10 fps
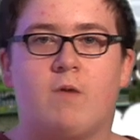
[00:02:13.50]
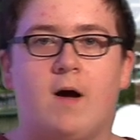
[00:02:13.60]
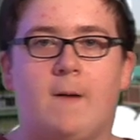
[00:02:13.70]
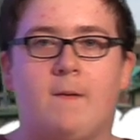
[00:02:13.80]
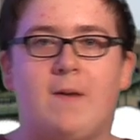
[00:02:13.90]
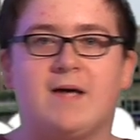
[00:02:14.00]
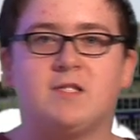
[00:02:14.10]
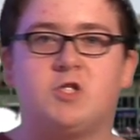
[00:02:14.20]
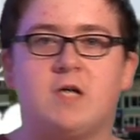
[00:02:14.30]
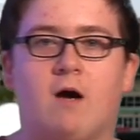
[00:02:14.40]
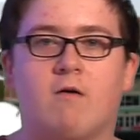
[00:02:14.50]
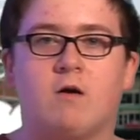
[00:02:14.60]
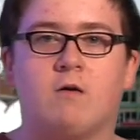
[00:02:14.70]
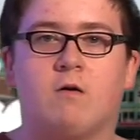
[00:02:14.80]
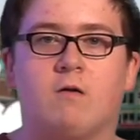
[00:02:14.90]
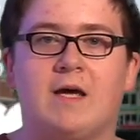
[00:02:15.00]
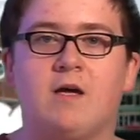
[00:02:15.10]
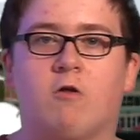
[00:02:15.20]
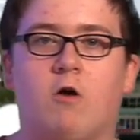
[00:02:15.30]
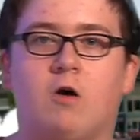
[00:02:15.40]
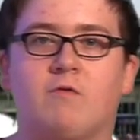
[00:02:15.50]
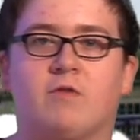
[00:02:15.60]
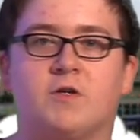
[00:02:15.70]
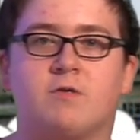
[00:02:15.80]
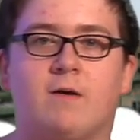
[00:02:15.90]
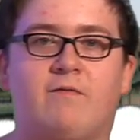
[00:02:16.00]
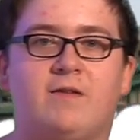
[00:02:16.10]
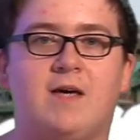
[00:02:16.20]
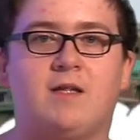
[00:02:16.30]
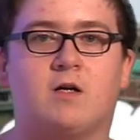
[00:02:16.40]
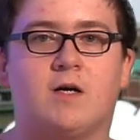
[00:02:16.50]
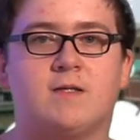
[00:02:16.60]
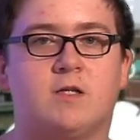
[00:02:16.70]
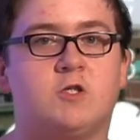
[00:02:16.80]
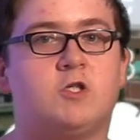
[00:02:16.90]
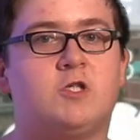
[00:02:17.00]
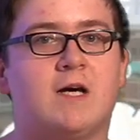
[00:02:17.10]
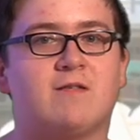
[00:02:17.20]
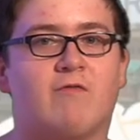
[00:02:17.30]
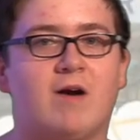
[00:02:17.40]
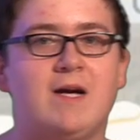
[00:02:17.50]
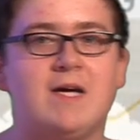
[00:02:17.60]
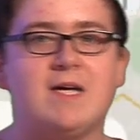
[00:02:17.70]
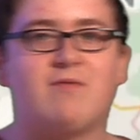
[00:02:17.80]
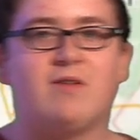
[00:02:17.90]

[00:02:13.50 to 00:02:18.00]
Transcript: uh, a passing shower late along with lows around 58 degrees. The chance of rain is